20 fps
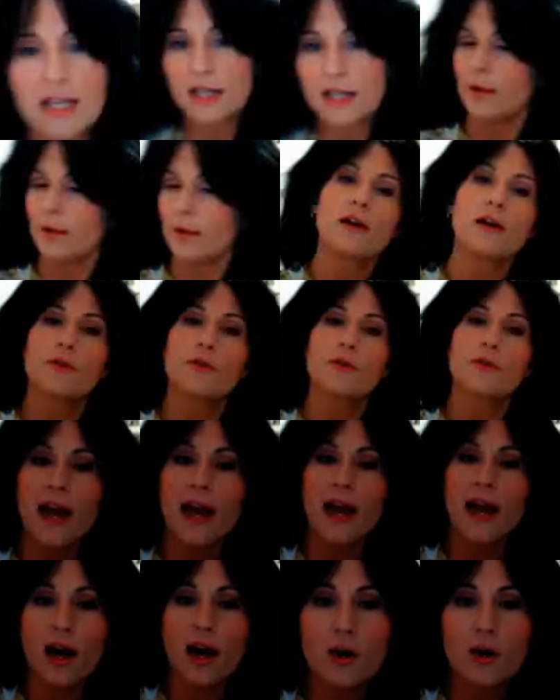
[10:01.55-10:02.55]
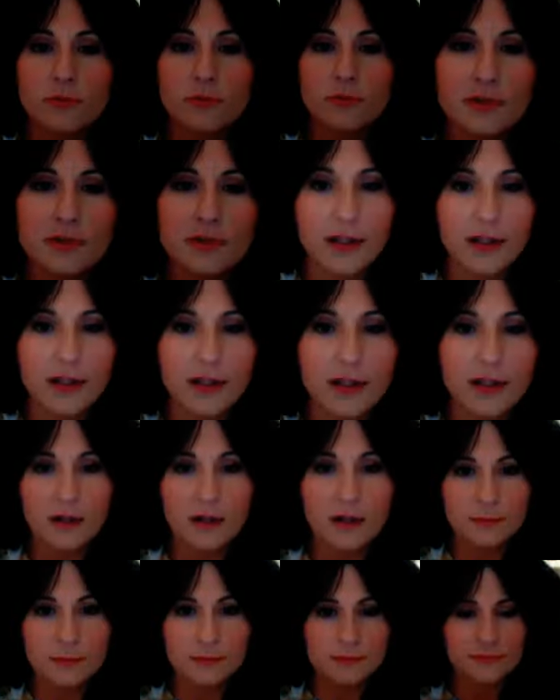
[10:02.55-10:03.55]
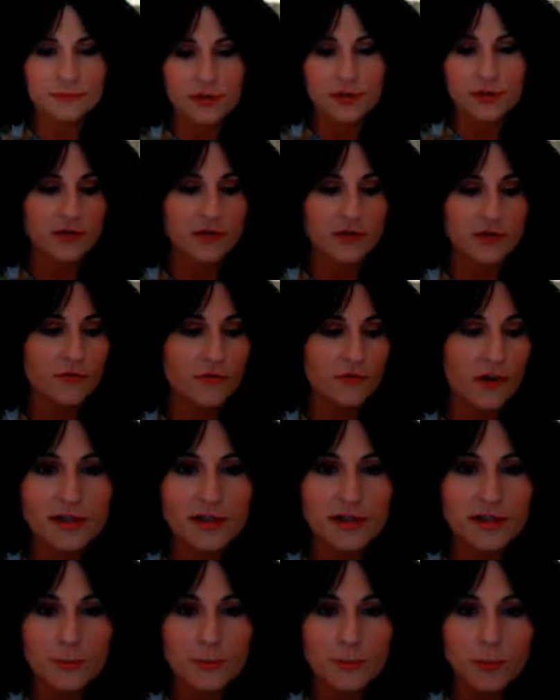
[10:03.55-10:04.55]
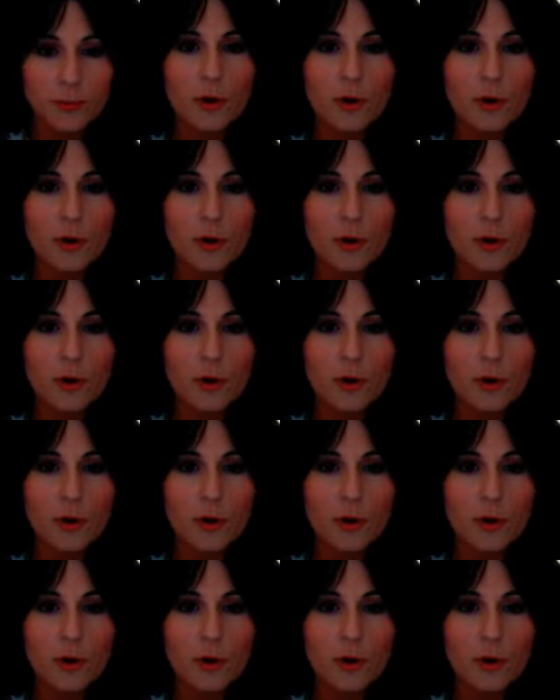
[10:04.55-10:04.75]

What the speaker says: taking my mother out, and she's a very simple